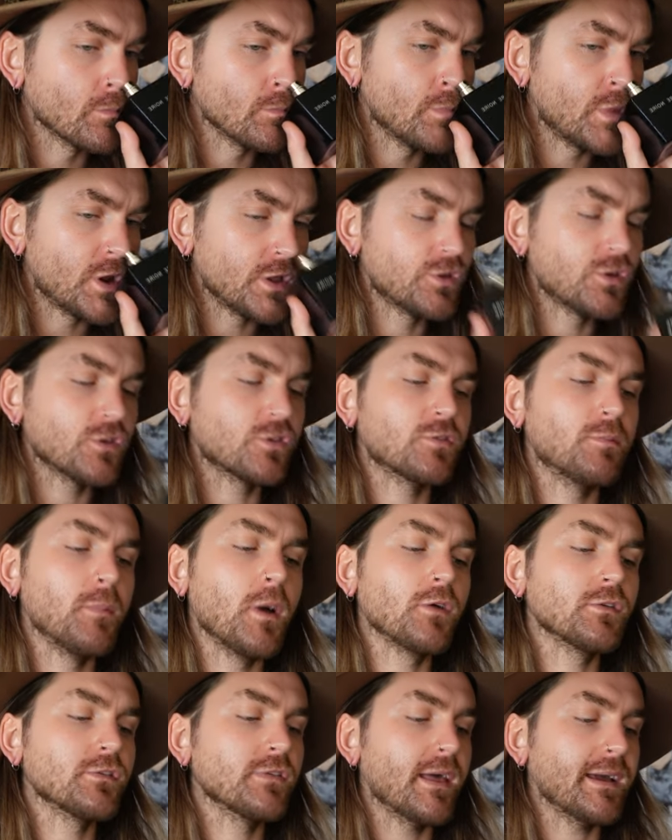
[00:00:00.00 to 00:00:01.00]
But it just
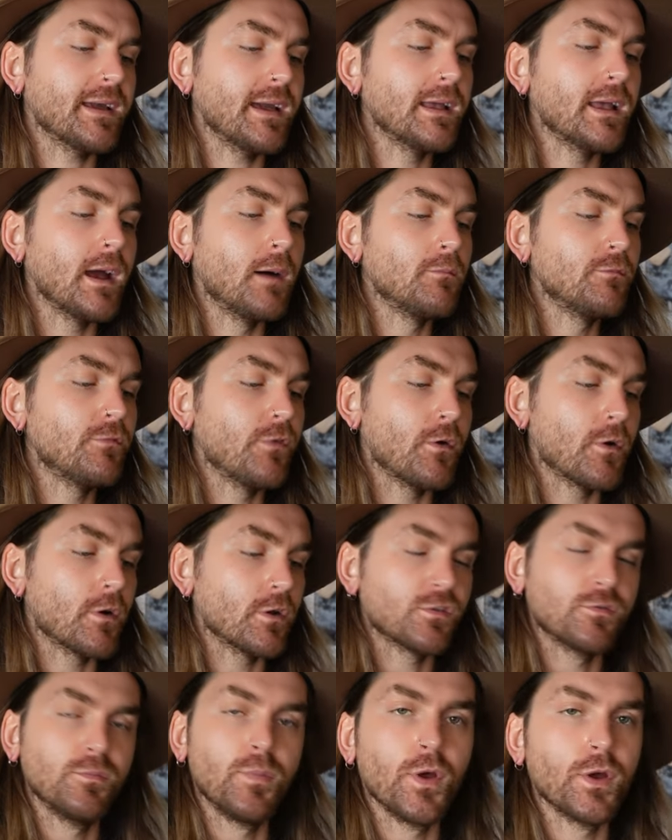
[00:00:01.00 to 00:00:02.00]
smells like a gum
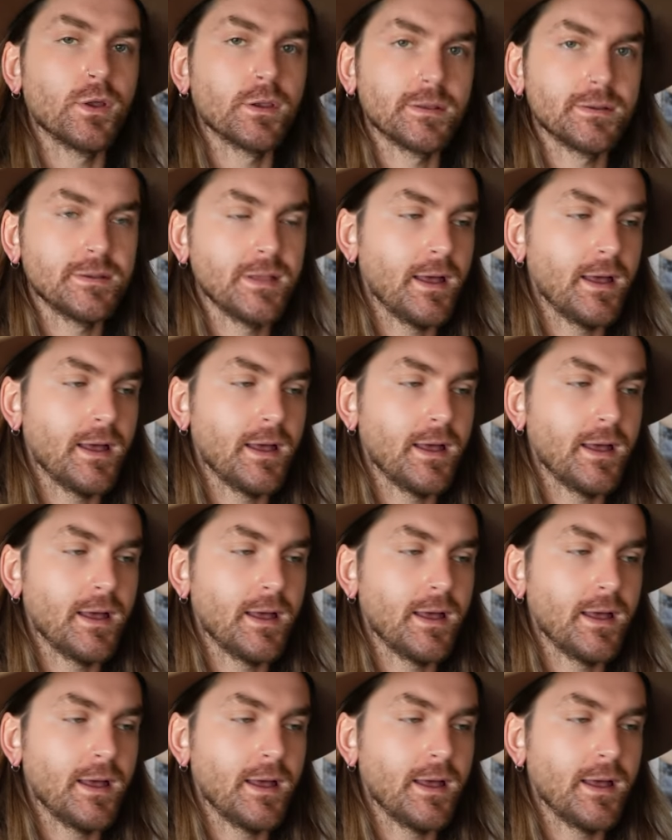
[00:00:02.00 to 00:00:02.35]
forest burning